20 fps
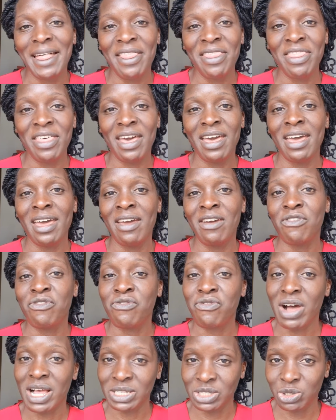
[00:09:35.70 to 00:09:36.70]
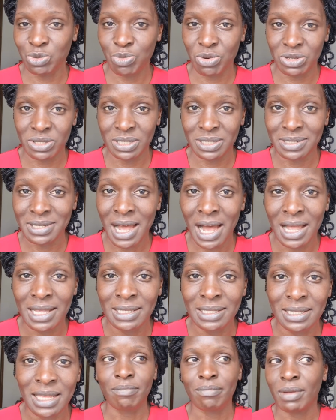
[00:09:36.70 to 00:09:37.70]
the firstborn
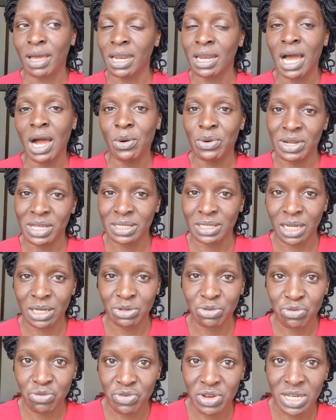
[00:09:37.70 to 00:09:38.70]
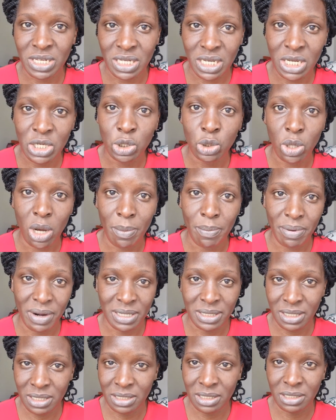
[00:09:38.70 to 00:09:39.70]
sons. And how does that fit into our
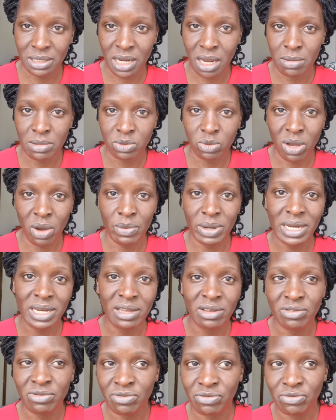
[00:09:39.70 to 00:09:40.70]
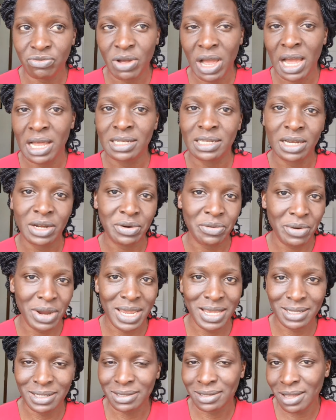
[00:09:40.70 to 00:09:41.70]
present times where we live under
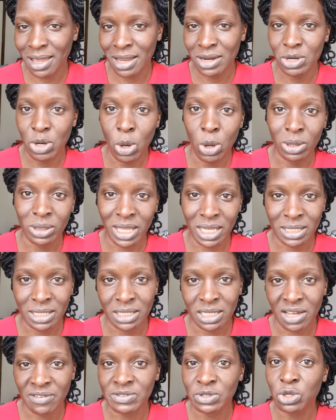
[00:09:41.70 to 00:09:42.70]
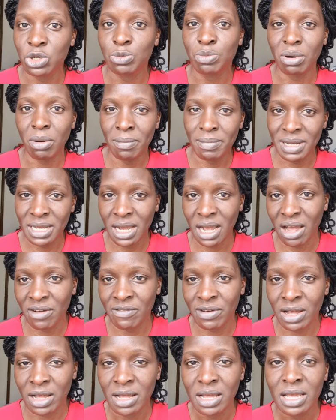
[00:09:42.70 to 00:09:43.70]
grace and all that stuff? So you probably
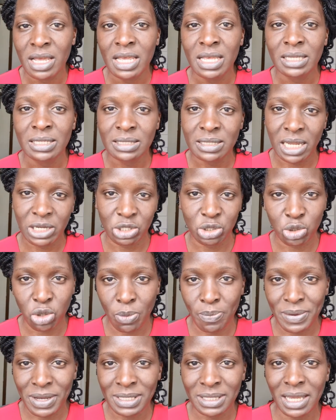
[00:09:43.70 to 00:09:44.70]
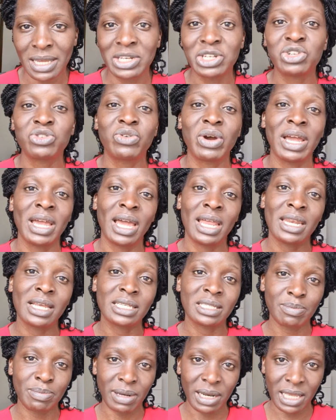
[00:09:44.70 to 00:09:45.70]
cover such topics and try and
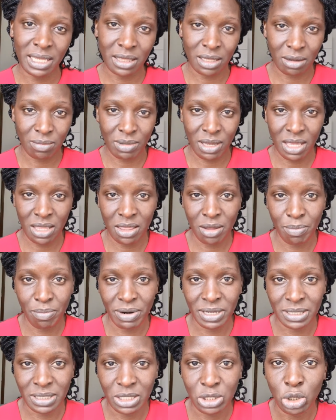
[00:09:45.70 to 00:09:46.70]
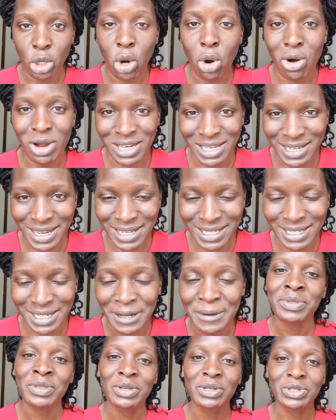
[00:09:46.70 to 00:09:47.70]
explain them in the present context.
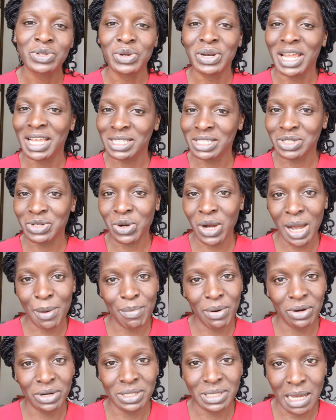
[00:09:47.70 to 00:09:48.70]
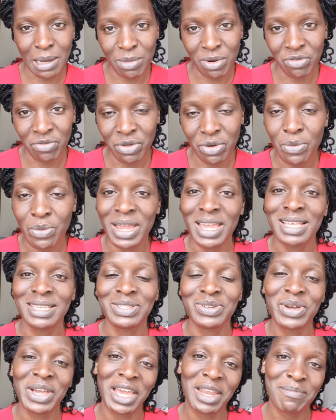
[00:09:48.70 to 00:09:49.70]
So let's talk about some of the ways
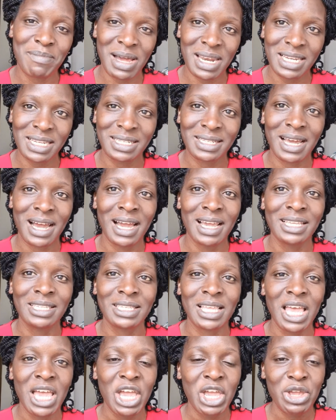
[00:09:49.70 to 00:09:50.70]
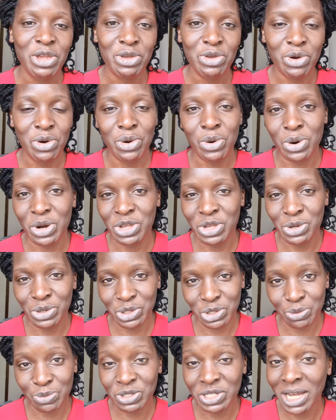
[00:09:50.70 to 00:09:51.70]
you can monetize your
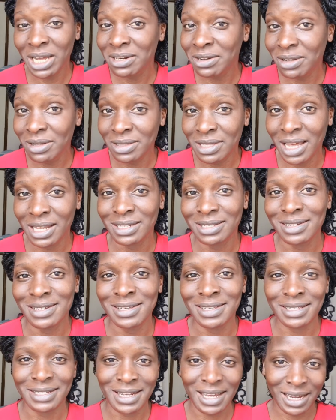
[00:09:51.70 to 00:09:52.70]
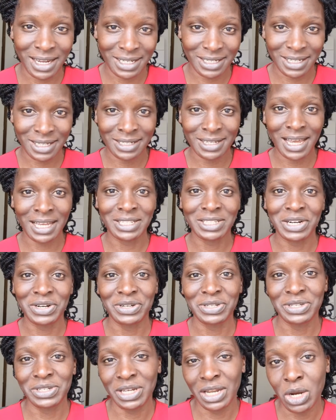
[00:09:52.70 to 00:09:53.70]
YouTube channel that is targeted at
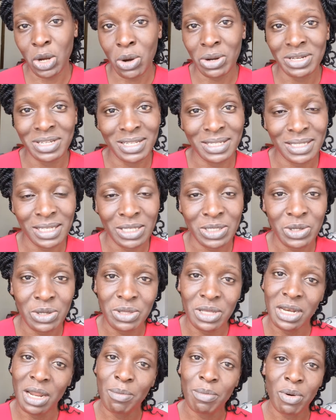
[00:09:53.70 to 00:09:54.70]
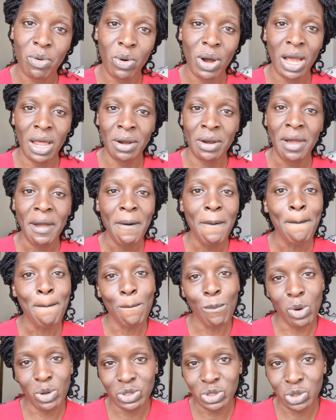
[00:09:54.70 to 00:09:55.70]
Christian audiences. So the number one
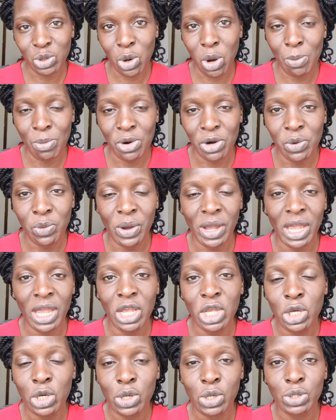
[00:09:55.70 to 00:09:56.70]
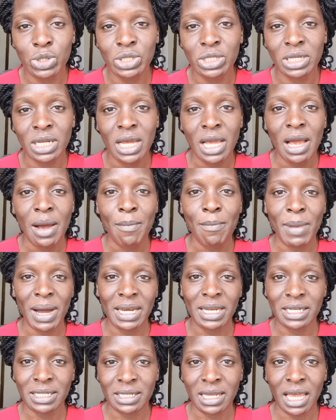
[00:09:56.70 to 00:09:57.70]
most common way you could
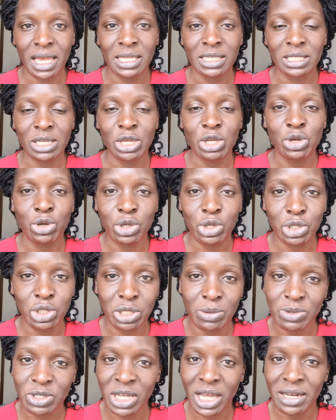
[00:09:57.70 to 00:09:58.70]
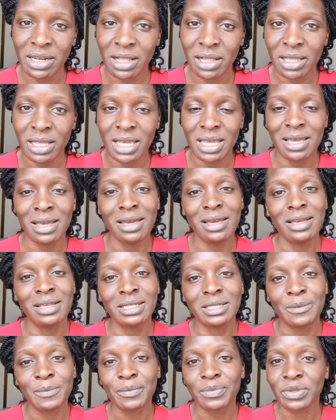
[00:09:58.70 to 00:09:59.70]
monetize your YouTube channel is
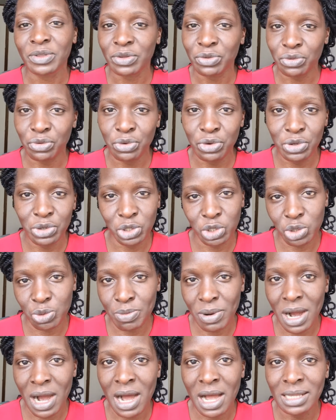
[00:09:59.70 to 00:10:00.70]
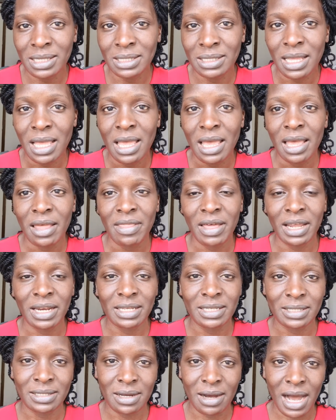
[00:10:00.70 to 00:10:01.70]
through YouTube ads, that
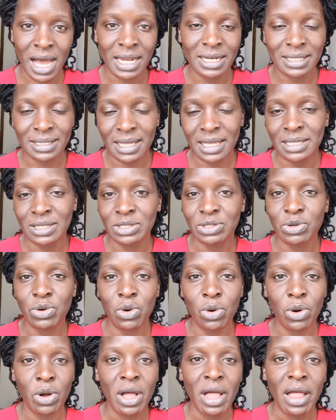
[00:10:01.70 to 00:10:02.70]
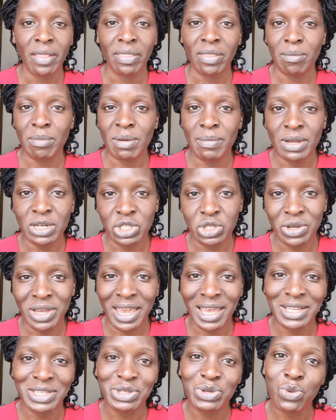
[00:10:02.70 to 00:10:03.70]
is the AdSense. So the moment you
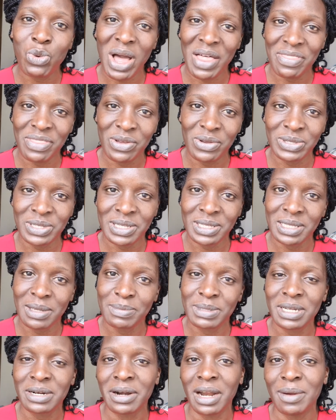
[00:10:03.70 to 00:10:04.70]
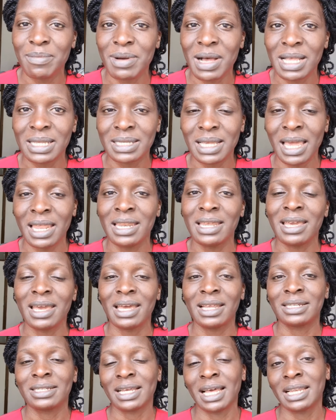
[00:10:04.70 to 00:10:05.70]
get to 1000 subscribers and
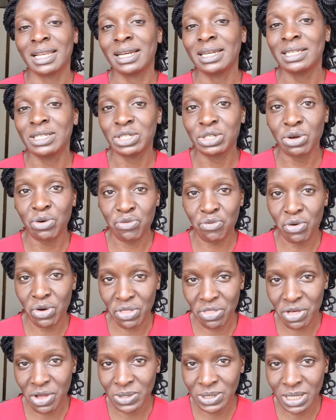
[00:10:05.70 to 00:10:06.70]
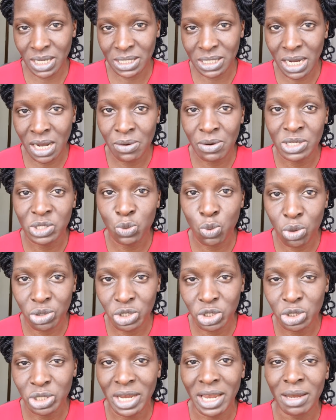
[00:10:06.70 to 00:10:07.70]
get at least 4000 hours
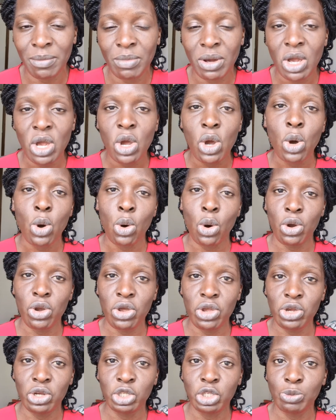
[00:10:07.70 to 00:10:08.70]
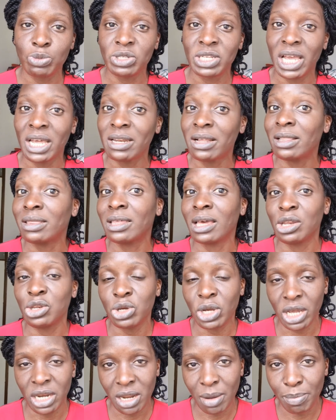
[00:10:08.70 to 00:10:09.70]
watch time on your youtube channel then you
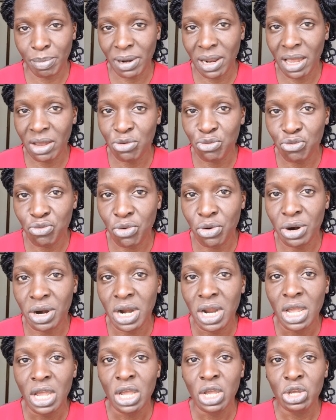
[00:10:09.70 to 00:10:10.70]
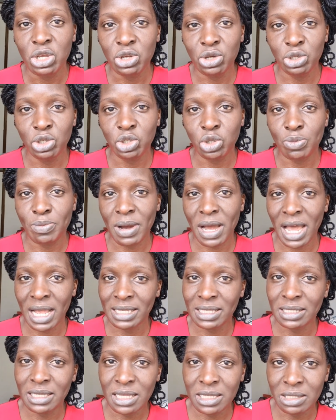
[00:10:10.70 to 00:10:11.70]
can apply for youtube
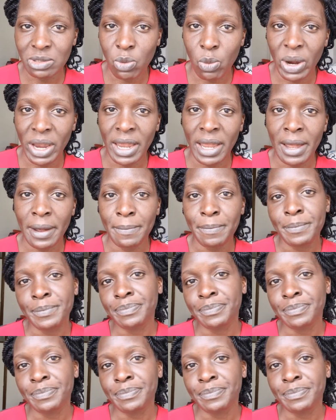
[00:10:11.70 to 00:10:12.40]
adsense where